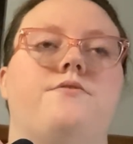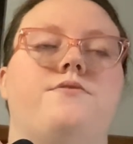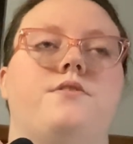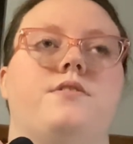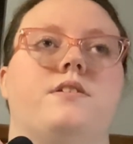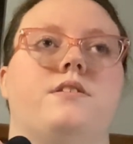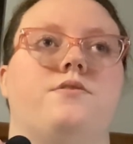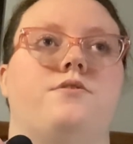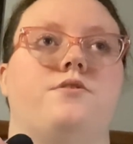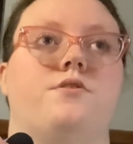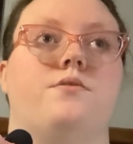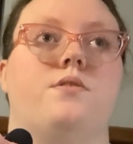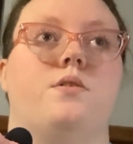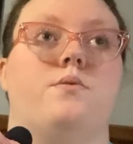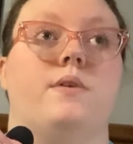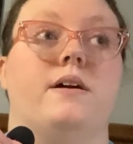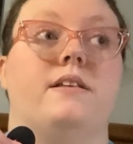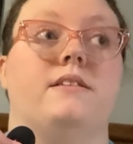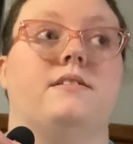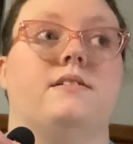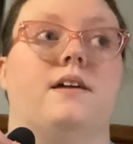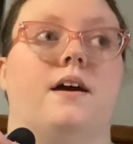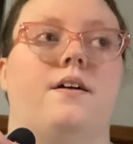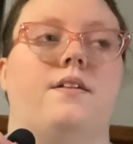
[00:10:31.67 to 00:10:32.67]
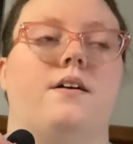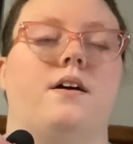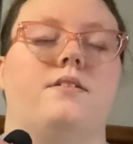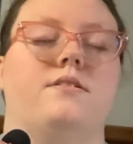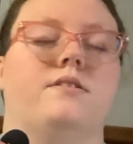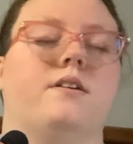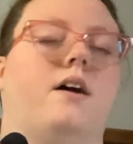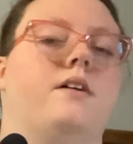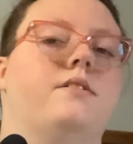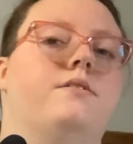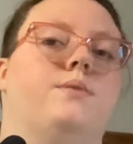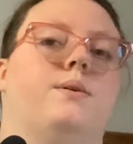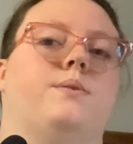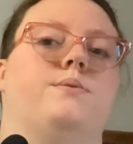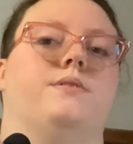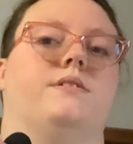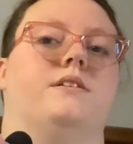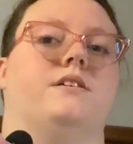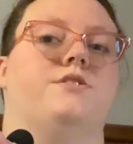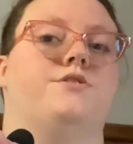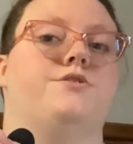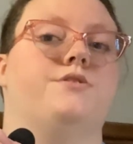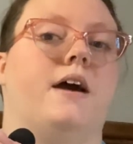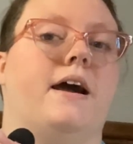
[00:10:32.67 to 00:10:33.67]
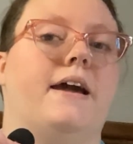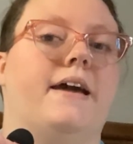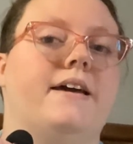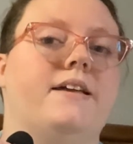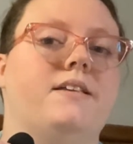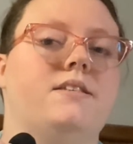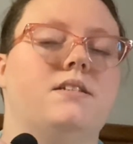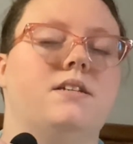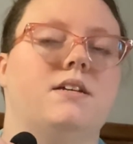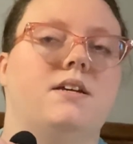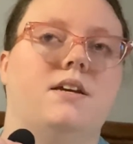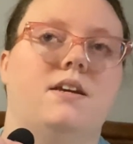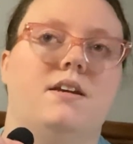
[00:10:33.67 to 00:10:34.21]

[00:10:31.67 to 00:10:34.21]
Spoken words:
you can do a wet style on doll, so I was going to try it.